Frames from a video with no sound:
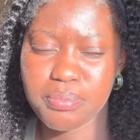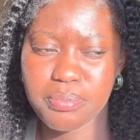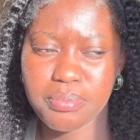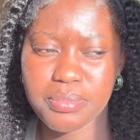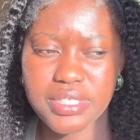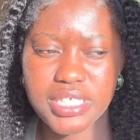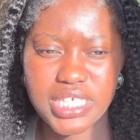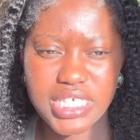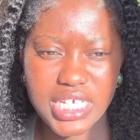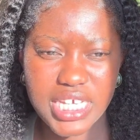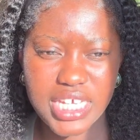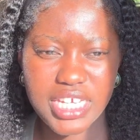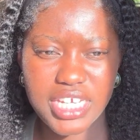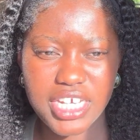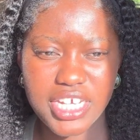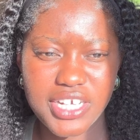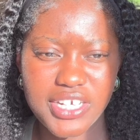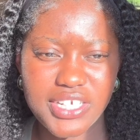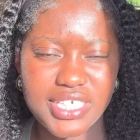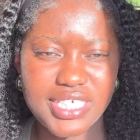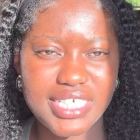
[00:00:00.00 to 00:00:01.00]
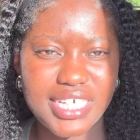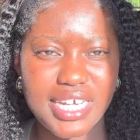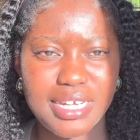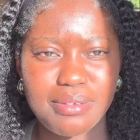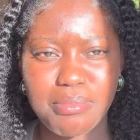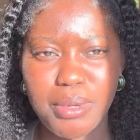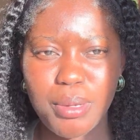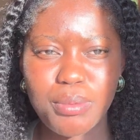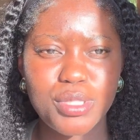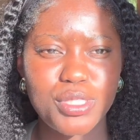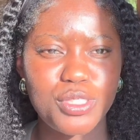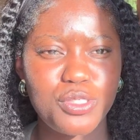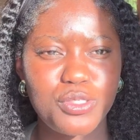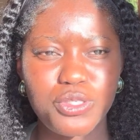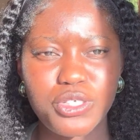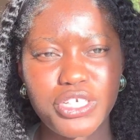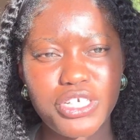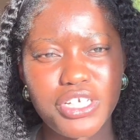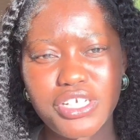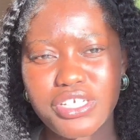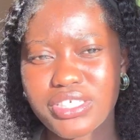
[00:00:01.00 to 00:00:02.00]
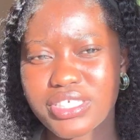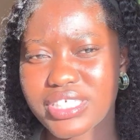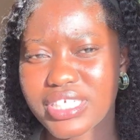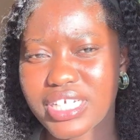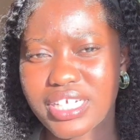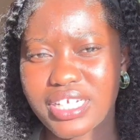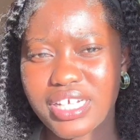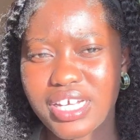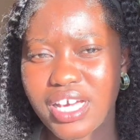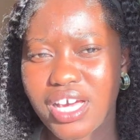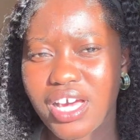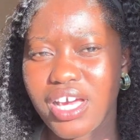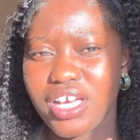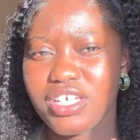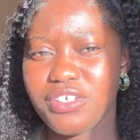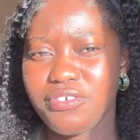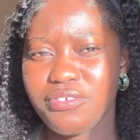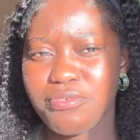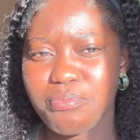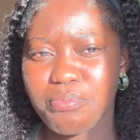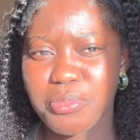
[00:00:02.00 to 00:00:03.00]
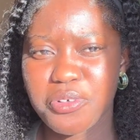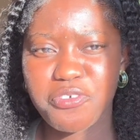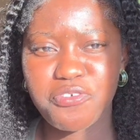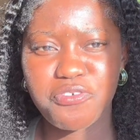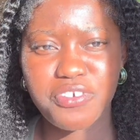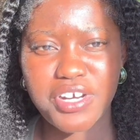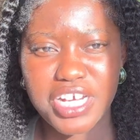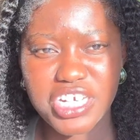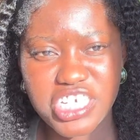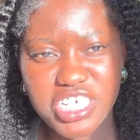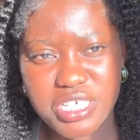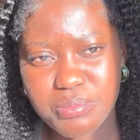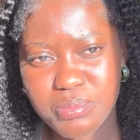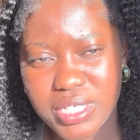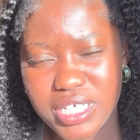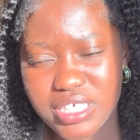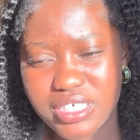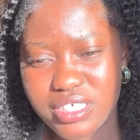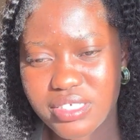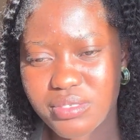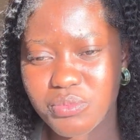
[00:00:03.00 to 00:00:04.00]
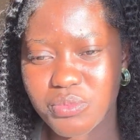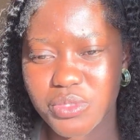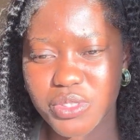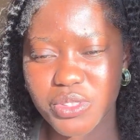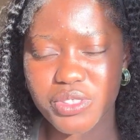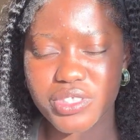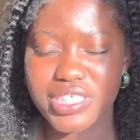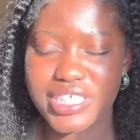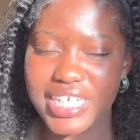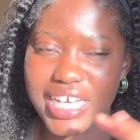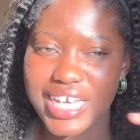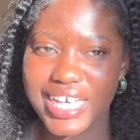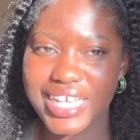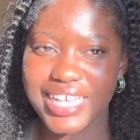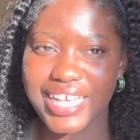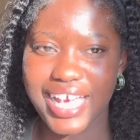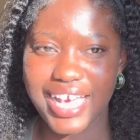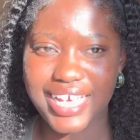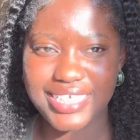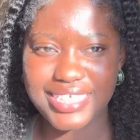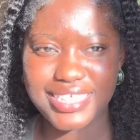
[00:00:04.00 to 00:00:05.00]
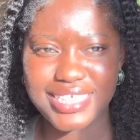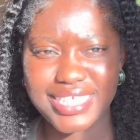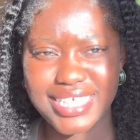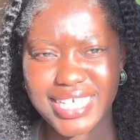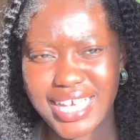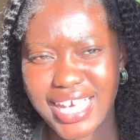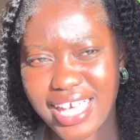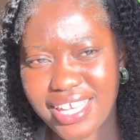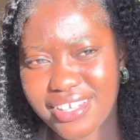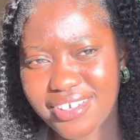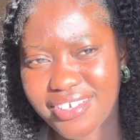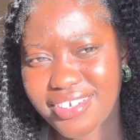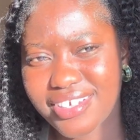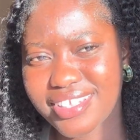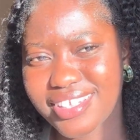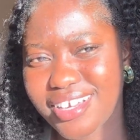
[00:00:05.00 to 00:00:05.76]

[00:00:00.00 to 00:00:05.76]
seniors and maybe juniors and freshmen will take classes together.